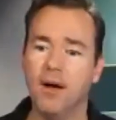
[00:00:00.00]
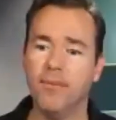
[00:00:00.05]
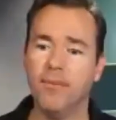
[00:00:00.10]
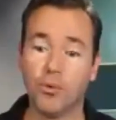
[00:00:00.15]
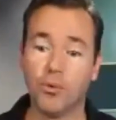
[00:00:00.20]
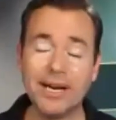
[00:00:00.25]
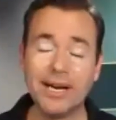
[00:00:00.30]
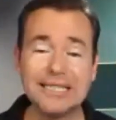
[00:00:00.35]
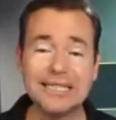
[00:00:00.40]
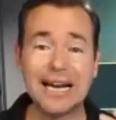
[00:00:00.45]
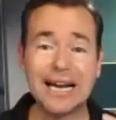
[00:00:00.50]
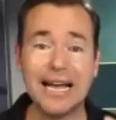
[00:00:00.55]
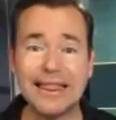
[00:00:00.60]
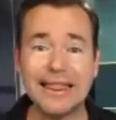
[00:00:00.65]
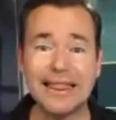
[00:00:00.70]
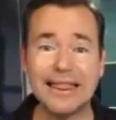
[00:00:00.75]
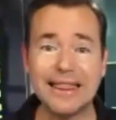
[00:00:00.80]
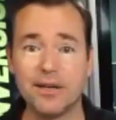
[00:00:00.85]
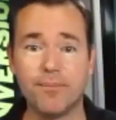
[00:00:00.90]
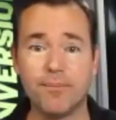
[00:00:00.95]
The reason
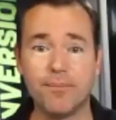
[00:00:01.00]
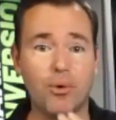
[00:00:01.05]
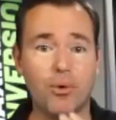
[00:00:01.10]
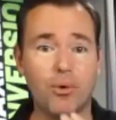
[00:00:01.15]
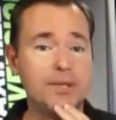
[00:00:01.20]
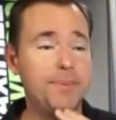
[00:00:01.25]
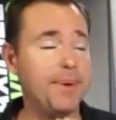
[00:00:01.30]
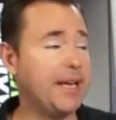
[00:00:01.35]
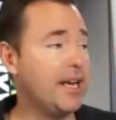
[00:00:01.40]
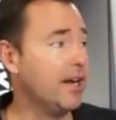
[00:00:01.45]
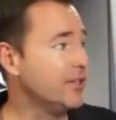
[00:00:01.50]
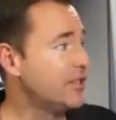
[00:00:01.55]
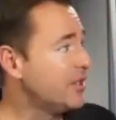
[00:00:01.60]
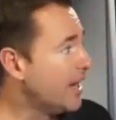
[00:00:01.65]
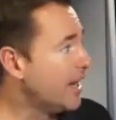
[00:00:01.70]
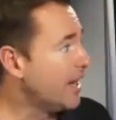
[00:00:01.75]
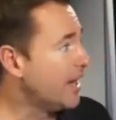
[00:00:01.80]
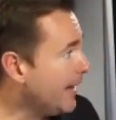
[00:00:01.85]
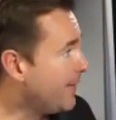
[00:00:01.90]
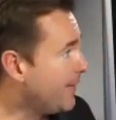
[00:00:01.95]
I think it's important is
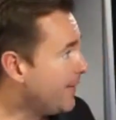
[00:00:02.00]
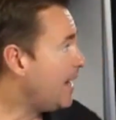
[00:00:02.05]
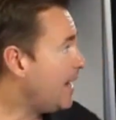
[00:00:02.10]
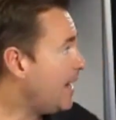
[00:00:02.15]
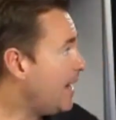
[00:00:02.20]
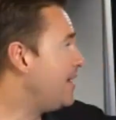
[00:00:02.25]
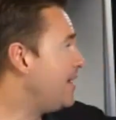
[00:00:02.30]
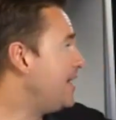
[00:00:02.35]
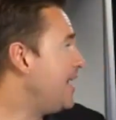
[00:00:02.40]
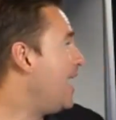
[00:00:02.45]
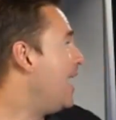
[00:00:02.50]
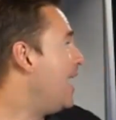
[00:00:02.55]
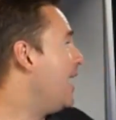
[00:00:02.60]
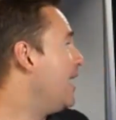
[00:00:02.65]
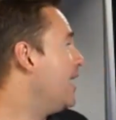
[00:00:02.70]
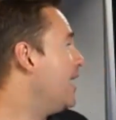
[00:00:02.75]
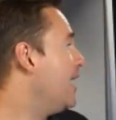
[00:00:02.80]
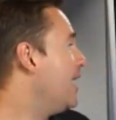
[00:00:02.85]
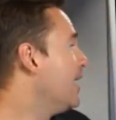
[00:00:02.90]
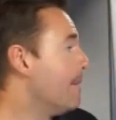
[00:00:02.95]
because at the end of the
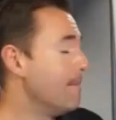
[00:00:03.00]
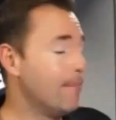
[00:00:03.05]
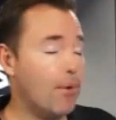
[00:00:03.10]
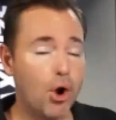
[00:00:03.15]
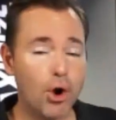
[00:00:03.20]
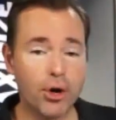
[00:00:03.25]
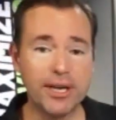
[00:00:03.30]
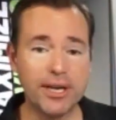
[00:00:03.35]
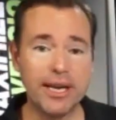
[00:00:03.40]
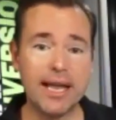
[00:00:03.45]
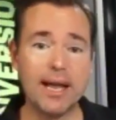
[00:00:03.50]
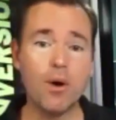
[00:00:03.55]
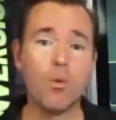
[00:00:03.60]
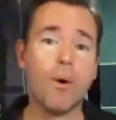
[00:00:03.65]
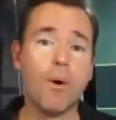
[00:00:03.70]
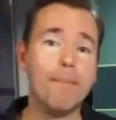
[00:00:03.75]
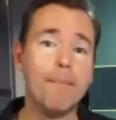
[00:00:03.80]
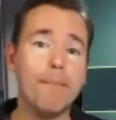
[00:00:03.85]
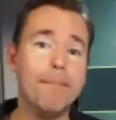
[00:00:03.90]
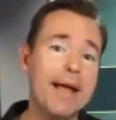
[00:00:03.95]
day, marketing
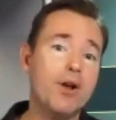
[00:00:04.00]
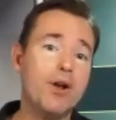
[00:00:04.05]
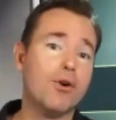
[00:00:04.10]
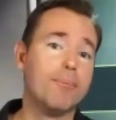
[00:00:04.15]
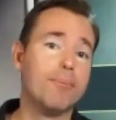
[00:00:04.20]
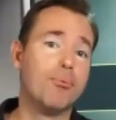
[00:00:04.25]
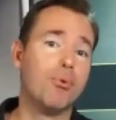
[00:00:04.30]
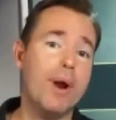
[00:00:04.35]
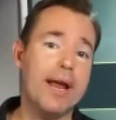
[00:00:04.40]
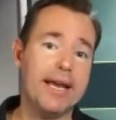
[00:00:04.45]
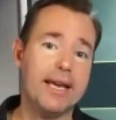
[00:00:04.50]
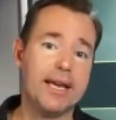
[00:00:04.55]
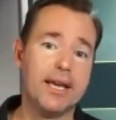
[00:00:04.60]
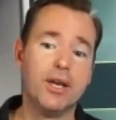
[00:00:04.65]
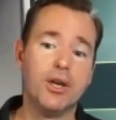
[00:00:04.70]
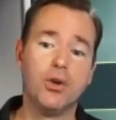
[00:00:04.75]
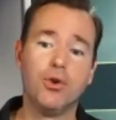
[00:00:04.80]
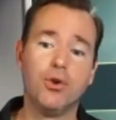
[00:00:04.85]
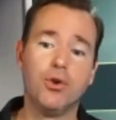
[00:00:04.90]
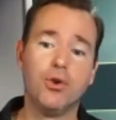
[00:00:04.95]
will make or break
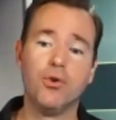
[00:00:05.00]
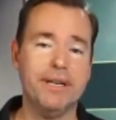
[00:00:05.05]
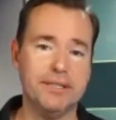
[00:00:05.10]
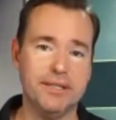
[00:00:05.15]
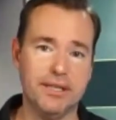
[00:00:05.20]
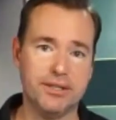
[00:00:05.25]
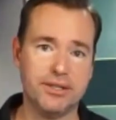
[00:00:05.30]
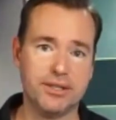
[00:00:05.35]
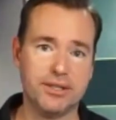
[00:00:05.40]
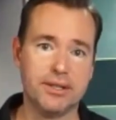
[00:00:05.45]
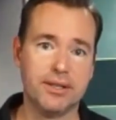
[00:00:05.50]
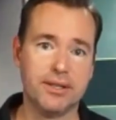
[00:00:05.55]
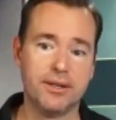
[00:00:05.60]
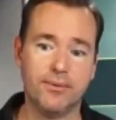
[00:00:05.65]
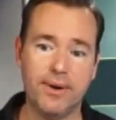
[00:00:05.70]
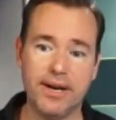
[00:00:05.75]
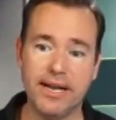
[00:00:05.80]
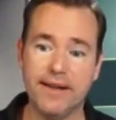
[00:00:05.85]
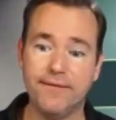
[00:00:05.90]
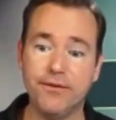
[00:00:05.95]
your business,
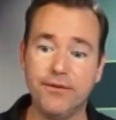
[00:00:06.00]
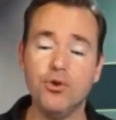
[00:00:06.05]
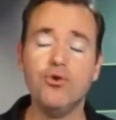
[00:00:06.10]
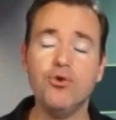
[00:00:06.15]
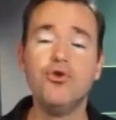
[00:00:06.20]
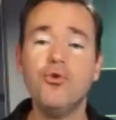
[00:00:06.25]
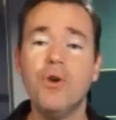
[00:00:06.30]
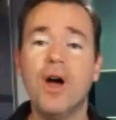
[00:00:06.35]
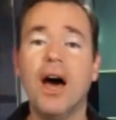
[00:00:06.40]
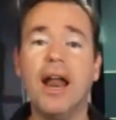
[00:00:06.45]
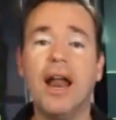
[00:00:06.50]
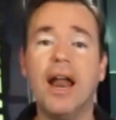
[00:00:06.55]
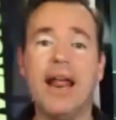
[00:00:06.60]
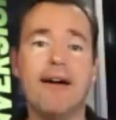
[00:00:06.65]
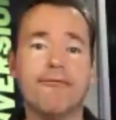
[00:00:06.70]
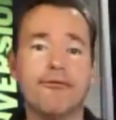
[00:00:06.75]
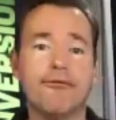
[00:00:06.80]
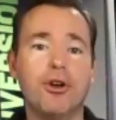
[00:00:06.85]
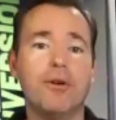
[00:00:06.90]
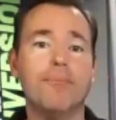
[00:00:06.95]
right? If you do not
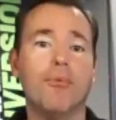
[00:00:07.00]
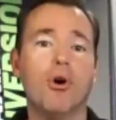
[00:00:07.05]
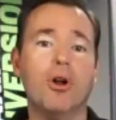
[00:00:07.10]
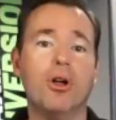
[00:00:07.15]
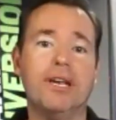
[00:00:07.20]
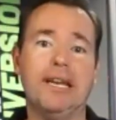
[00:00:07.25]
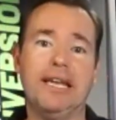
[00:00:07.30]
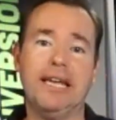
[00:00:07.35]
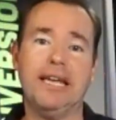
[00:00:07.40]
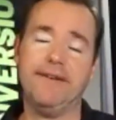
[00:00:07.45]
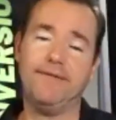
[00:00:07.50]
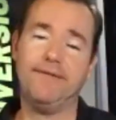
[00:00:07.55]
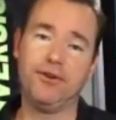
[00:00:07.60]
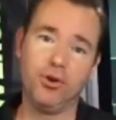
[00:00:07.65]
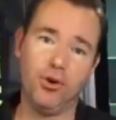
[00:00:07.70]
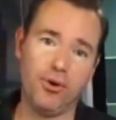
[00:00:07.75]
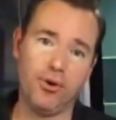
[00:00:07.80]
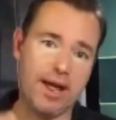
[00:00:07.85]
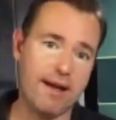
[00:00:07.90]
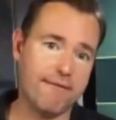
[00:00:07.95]
have good marketing, if you
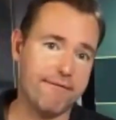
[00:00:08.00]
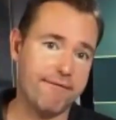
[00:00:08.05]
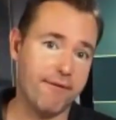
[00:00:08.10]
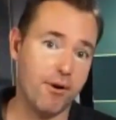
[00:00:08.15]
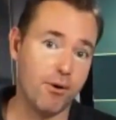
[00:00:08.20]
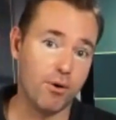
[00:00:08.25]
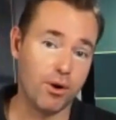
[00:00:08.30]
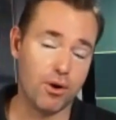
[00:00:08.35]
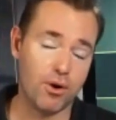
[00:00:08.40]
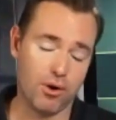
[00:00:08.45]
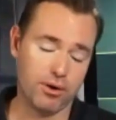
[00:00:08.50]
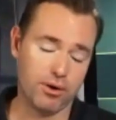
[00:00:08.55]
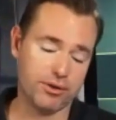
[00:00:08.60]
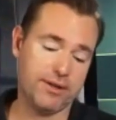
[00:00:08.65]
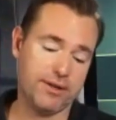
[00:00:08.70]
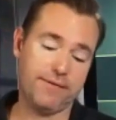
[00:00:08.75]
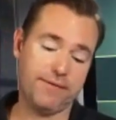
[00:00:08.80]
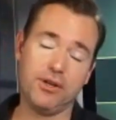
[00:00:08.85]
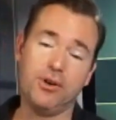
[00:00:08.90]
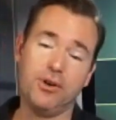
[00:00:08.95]
don't have phone calls,
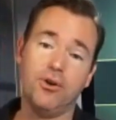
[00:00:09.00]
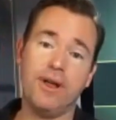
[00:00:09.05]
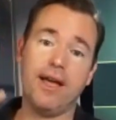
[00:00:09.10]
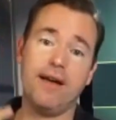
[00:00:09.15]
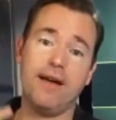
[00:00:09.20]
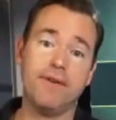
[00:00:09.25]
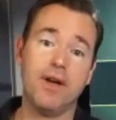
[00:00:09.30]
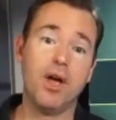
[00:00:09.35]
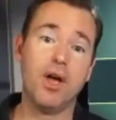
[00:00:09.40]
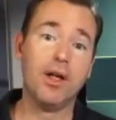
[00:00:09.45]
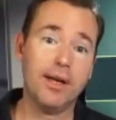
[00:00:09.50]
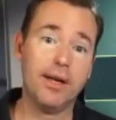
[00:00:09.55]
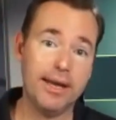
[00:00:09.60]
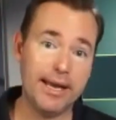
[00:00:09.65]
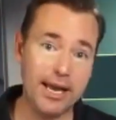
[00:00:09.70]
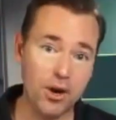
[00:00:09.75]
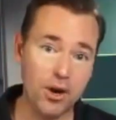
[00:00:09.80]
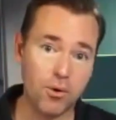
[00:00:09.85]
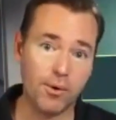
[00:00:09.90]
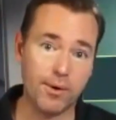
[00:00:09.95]
if you don't have
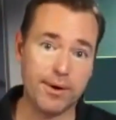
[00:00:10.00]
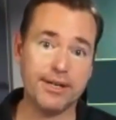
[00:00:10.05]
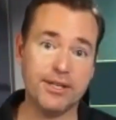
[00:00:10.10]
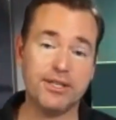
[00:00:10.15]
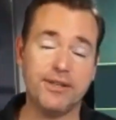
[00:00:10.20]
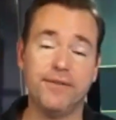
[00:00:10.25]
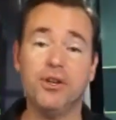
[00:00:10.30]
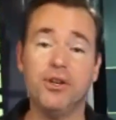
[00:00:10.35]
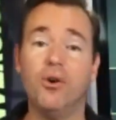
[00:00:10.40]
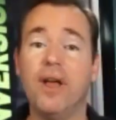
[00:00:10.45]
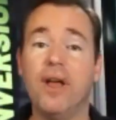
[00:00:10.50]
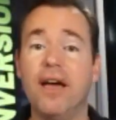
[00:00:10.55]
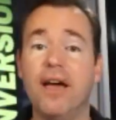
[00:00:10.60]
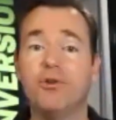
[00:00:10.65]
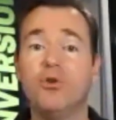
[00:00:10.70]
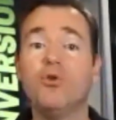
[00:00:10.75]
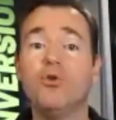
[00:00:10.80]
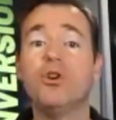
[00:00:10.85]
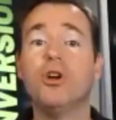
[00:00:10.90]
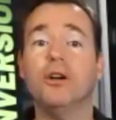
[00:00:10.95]
inquiries, if you don't have
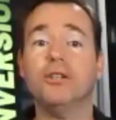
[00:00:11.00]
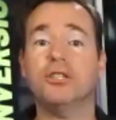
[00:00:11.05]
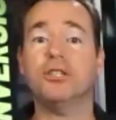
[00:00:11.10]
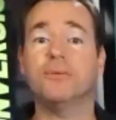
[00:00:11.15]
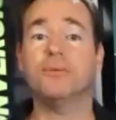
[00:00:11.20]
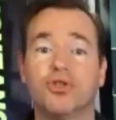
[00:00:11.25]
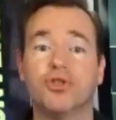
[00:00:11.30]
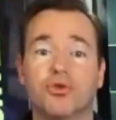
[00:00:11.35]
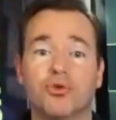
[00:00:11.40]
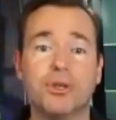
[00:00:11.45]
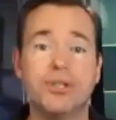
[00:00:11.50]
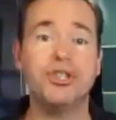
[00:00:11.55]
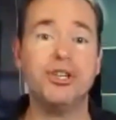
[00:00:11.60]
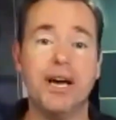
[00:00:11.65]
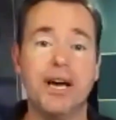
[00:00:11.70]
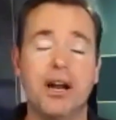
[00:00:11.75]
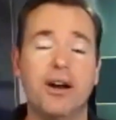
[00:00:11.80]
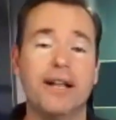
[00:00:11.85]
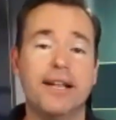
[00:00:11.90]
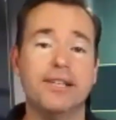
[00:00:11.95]
new customers reaching
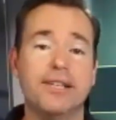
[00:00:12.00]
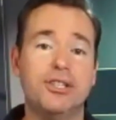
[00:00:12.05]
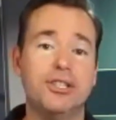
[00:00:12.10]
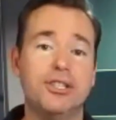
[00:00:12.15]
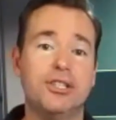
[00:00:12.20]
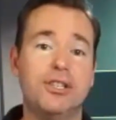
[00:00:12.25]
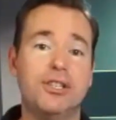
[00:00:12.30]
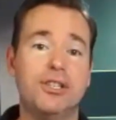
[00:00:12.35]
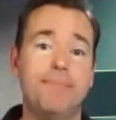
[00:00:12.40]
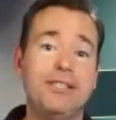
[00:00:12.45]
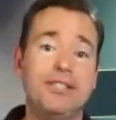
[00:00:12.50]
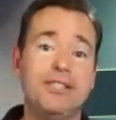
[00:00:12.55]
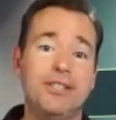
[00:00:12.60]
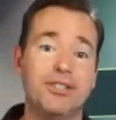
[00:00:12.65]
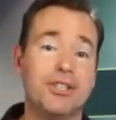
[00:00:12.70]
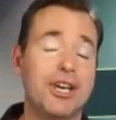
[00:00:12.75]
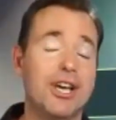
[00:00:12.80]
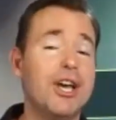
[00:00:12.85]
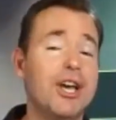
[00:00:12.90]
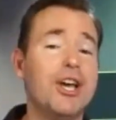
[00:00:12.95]
out on a consistent
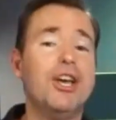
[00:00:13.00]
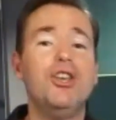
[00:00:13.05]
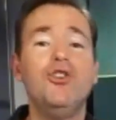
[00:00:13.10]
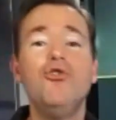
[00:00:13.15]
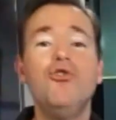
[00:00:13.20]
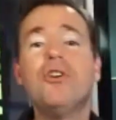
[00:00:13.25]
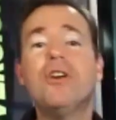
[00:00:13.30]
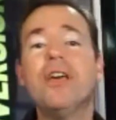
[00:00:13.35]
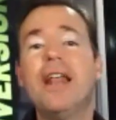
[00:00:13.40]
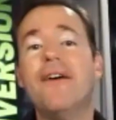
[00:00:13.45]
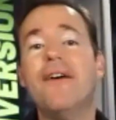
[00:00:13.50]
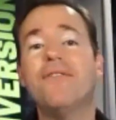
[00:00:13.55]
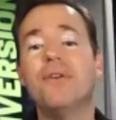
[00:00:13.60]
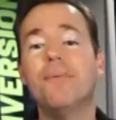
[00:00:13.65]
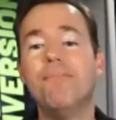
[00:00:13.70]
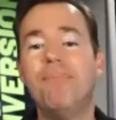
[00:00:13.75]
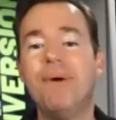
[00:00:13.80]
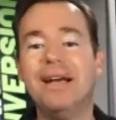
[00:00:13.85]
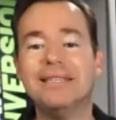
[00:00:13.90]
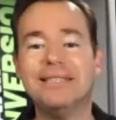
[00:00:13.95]
basis, you can have the
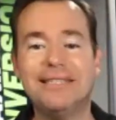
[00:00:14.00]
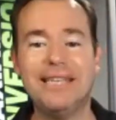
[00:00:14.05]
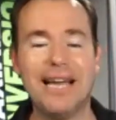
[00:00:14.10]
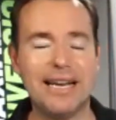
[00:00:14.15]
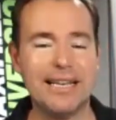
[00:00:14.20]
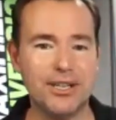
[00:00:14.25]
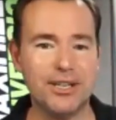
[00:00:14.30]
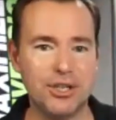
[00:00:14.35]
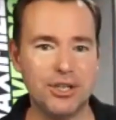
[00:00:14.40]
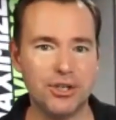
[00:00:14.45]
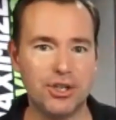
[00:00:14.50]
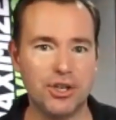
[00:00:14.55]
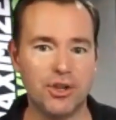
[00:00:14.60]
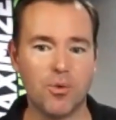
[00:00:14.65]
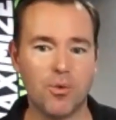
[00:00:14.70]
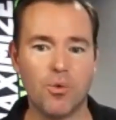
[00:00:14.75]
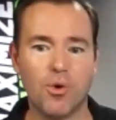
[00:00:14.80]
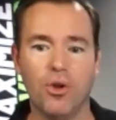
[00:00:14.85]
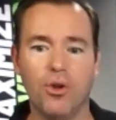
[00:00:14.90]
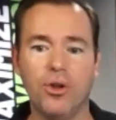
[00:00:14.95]
best technicians in the
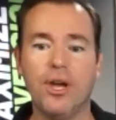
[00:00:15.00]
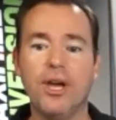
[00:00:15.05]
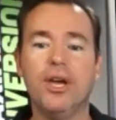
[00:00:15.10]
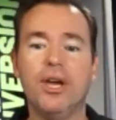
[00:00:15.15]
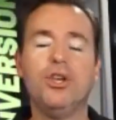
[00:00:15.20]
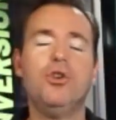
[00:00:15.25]
world.